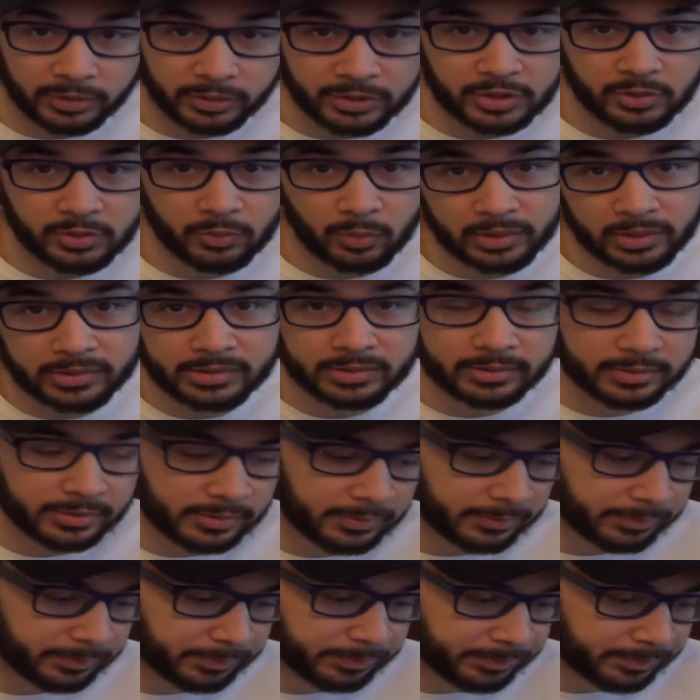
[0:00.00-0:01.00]
and when she wasn't.
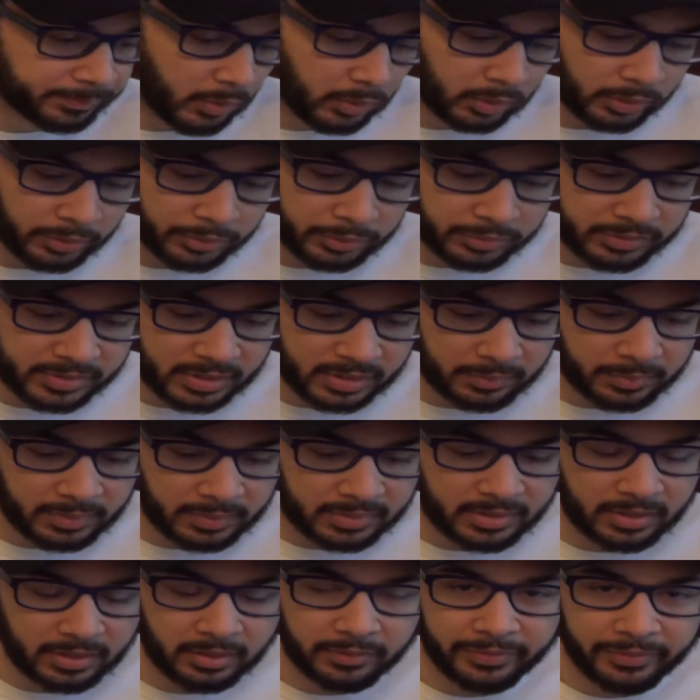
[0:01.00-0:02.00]
There were little
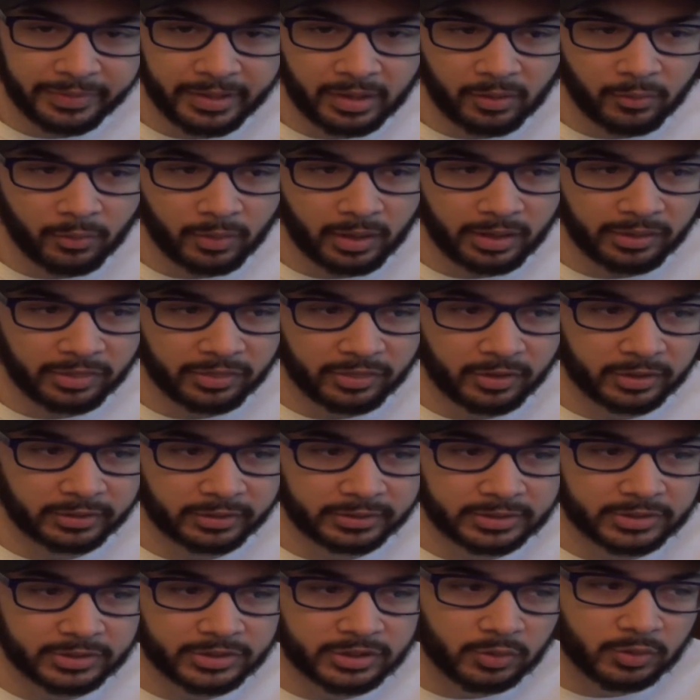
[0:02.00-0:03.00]
tidbits here and there where I
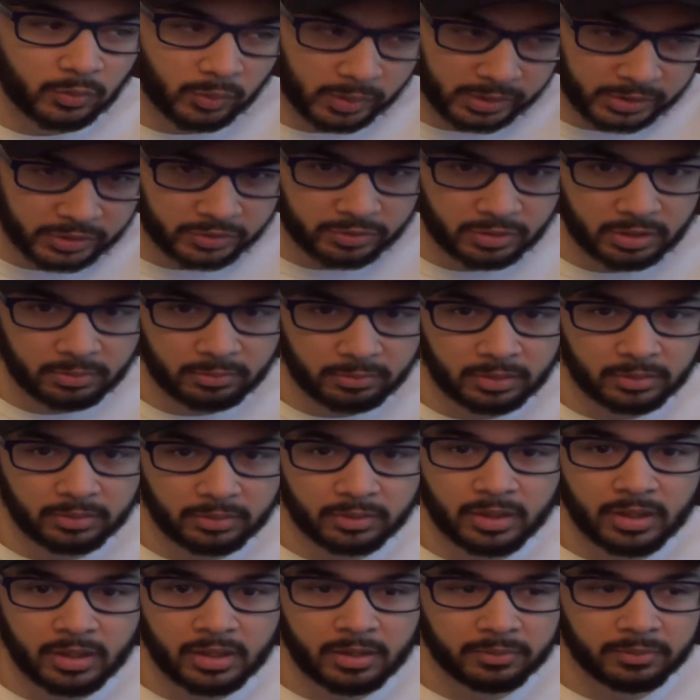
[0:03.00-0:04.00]
thought that she was
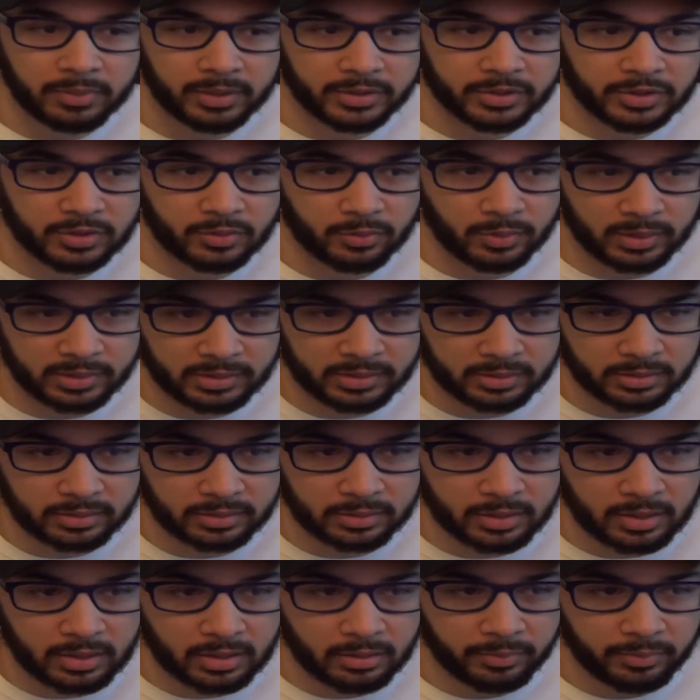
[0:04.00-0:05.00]
dreaming, but that she
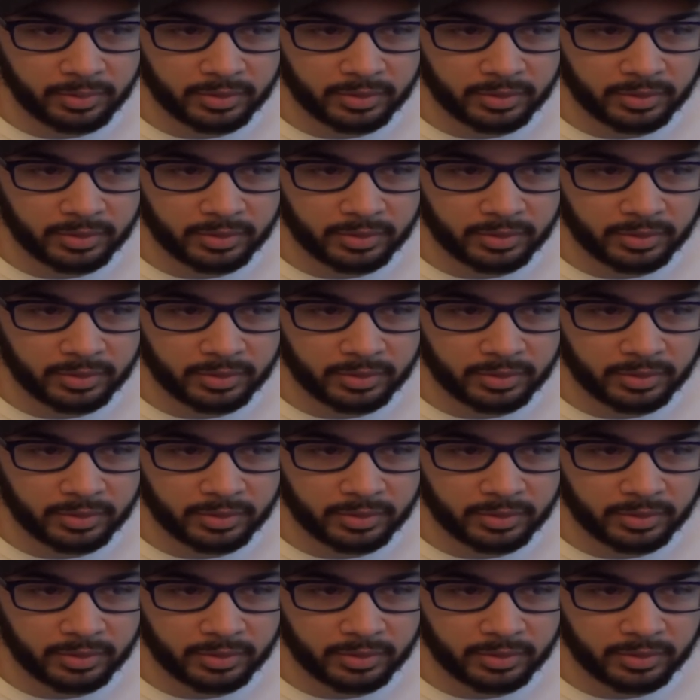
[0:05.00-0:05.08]
wasn't,